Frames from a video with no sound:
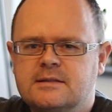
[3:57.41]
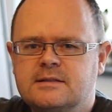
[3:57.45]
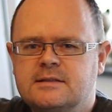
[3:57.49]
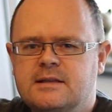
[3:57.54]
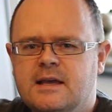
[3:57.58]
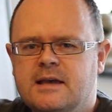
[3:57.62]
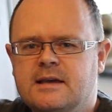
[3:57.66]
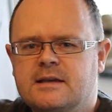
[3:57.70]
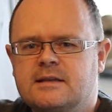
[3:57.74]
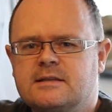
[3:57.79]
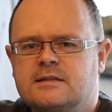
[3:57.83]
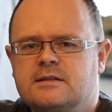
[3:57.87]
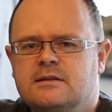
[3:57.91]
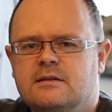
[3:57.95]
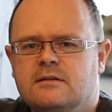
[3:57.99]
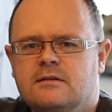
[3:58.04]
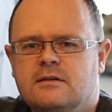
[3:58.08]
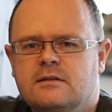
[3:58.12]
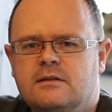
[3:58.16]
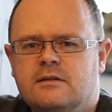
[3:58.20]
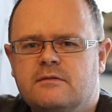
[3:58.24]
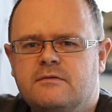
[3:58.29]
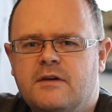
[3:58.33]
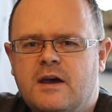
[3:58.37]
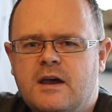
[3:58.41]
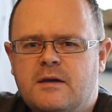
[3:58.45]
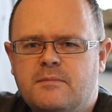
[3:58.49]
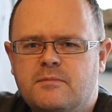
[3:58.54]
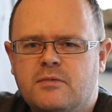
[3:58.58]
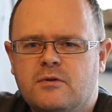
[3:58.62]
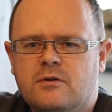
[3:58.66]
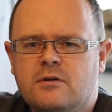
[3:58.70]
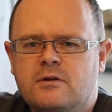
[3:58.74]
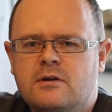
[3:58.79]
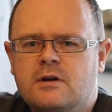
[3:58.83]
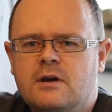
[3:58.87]
takes the
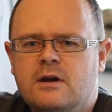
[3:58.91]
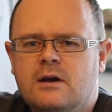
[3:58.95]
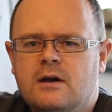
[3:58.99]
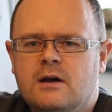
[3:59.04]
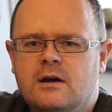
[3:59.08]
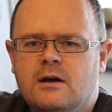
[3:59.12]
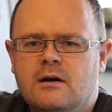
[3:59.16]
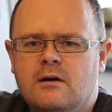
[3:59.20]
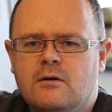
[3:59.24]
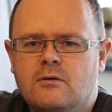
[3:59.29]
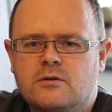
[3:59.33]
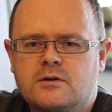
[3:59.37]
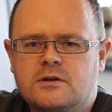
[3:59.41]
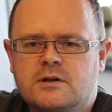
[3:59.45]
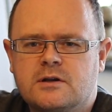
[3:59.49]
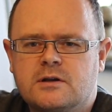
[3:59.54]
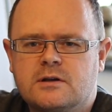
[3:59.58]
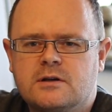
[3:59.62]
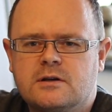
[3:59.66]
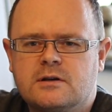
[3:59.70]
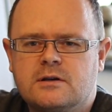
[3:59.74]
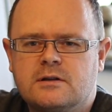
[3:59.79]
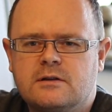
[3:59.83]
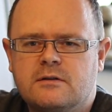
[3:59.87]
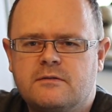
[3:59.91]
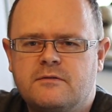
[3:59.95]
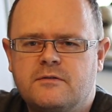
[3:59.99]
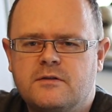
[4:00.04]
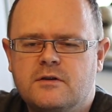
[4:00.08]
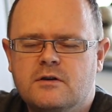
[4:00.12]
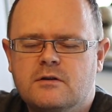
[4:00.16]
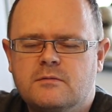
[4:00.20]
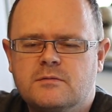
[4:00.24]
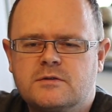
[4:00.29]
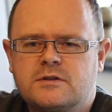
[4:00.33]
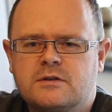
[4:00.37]
vapor or the
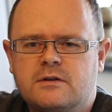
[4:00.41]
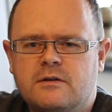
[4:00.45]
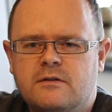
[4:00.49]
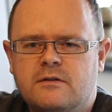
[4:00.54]
fumes